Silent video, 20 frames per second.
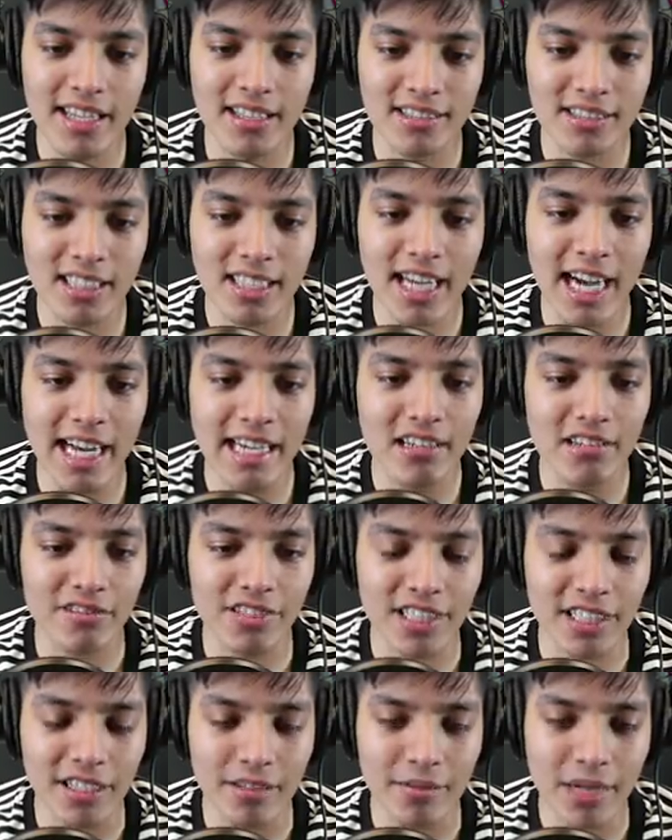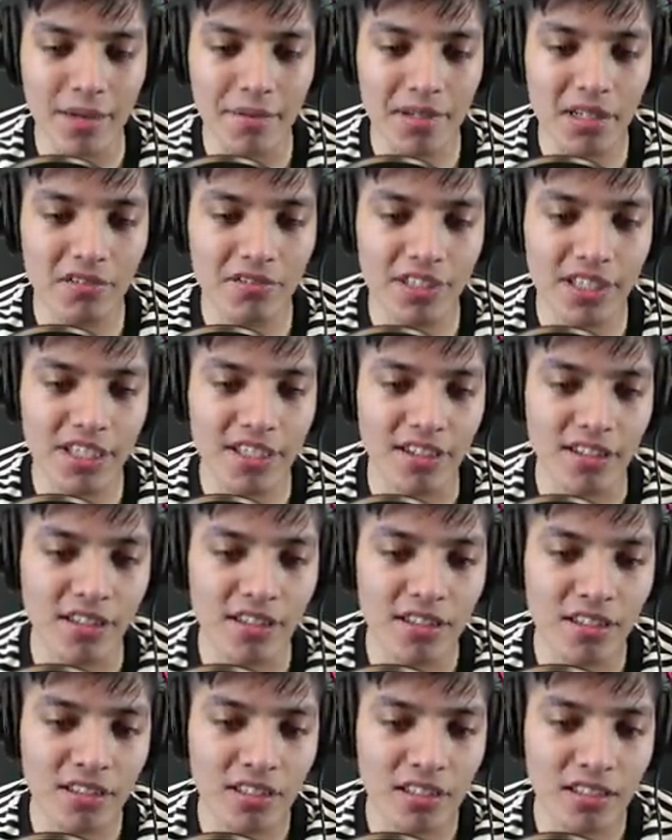Okay, there's a guy over here. Maybe over here.
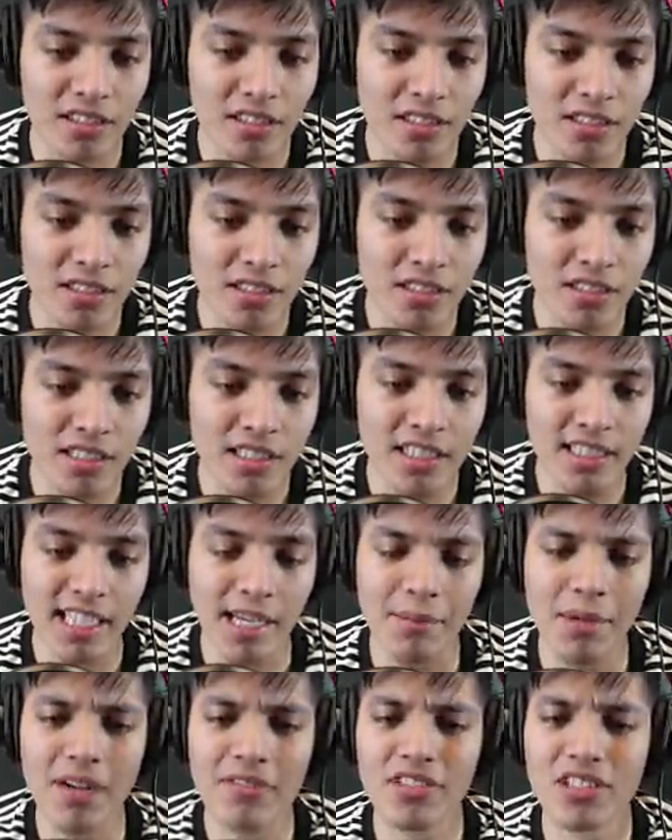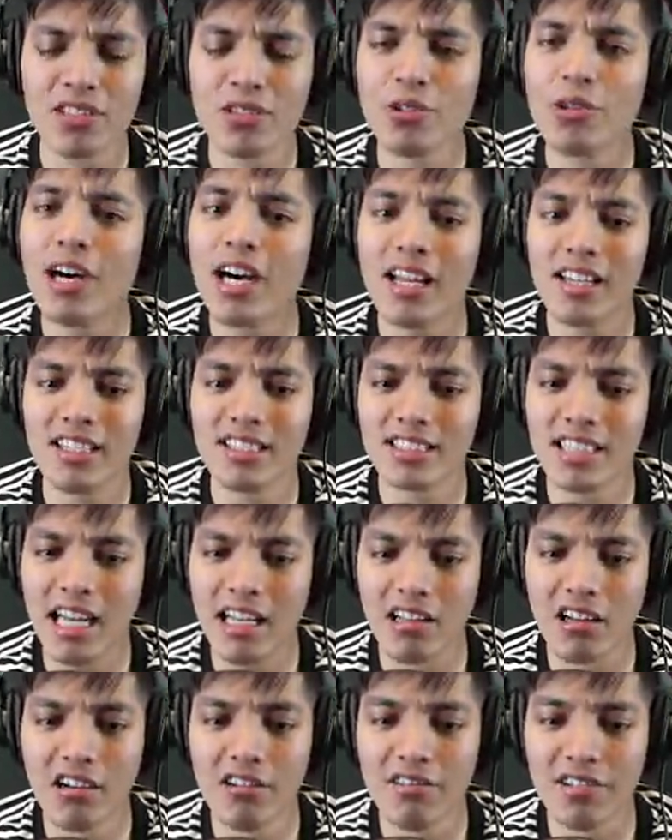Now I'm gonna have to do all this
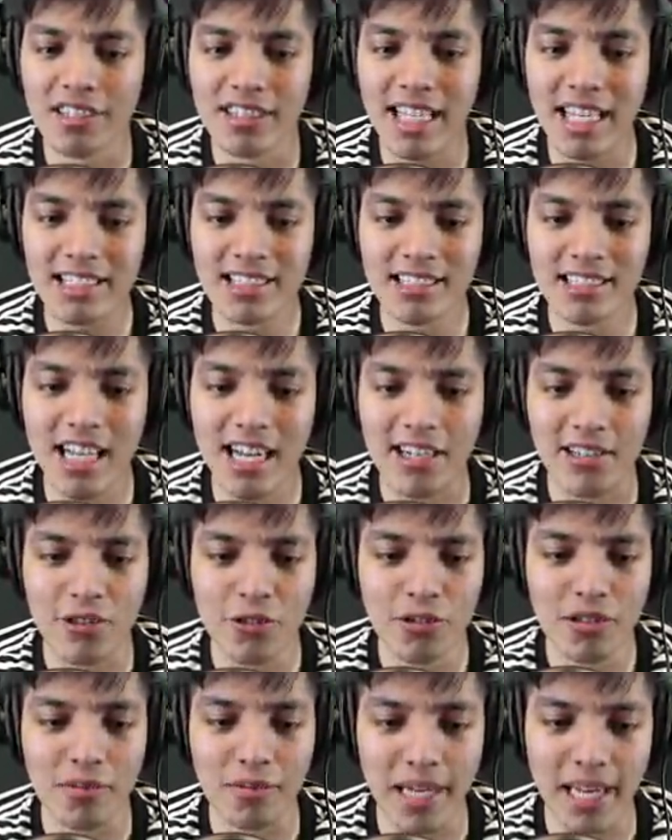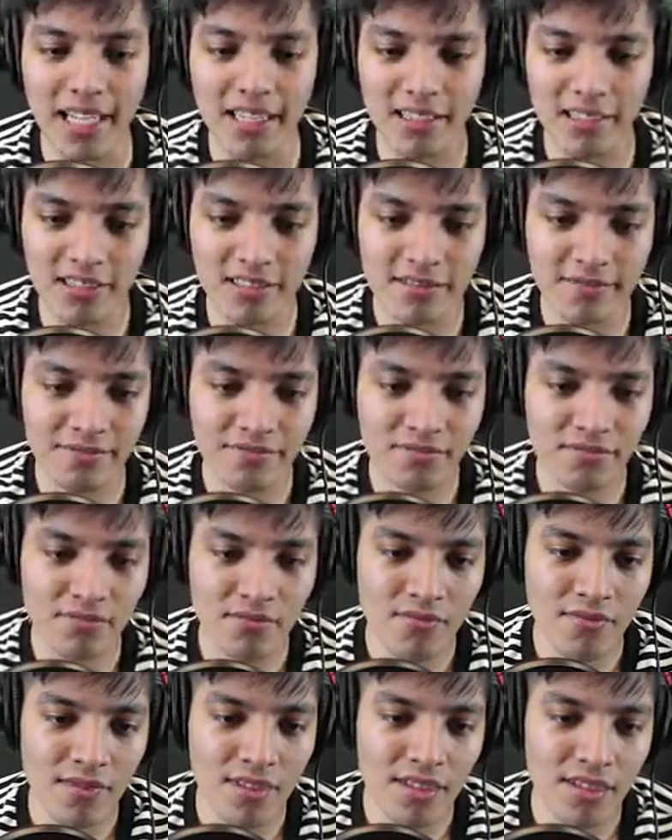all over, and that's not cool, man.
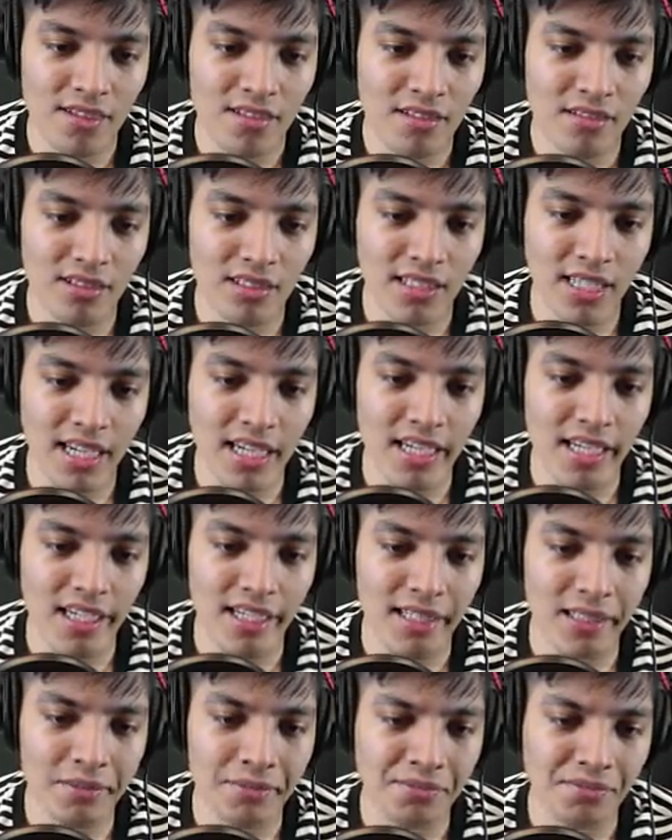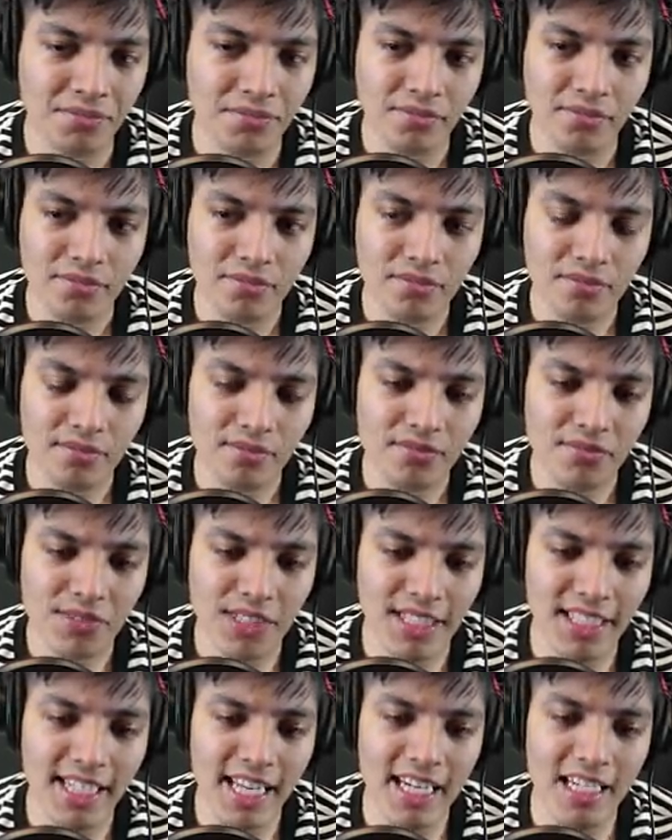Okay, um...
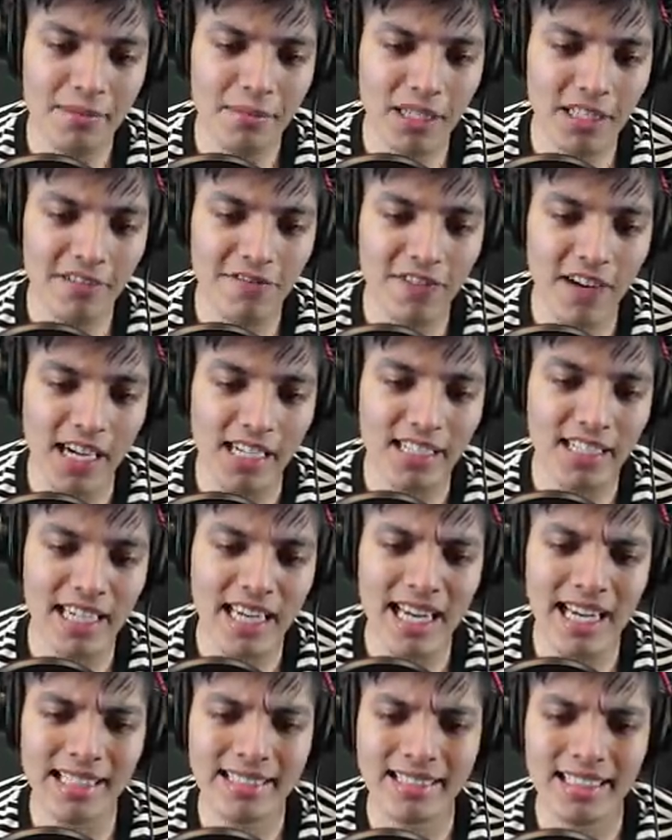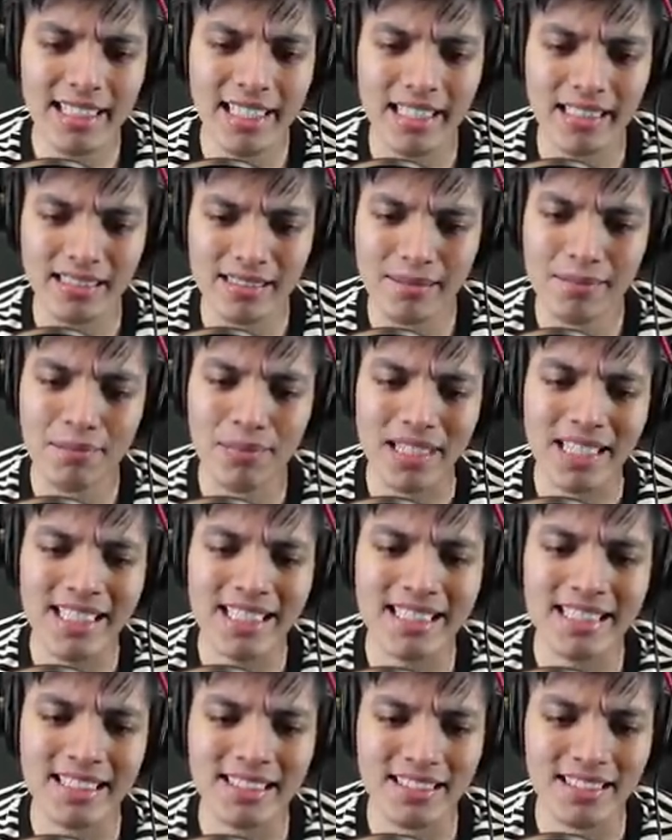Can anybody find the exit?
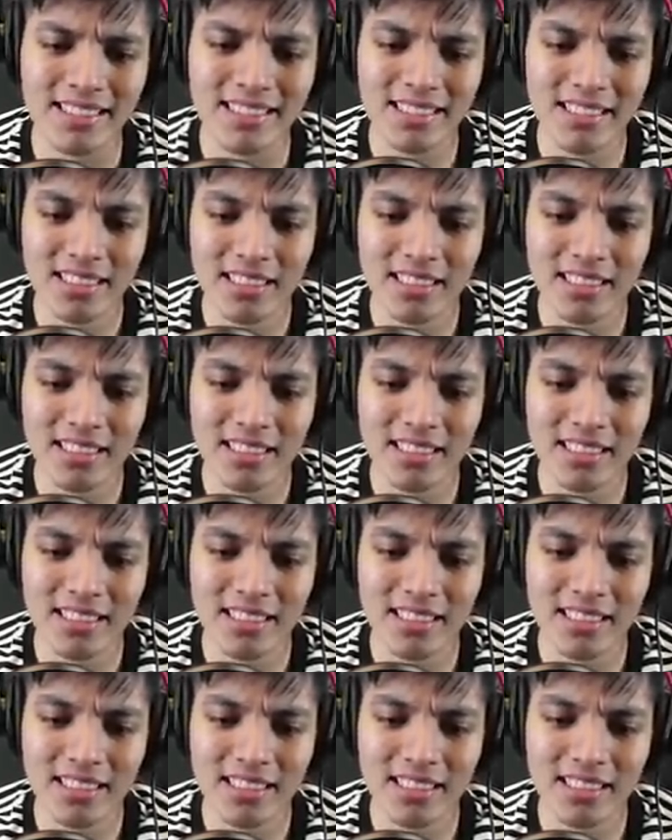Please.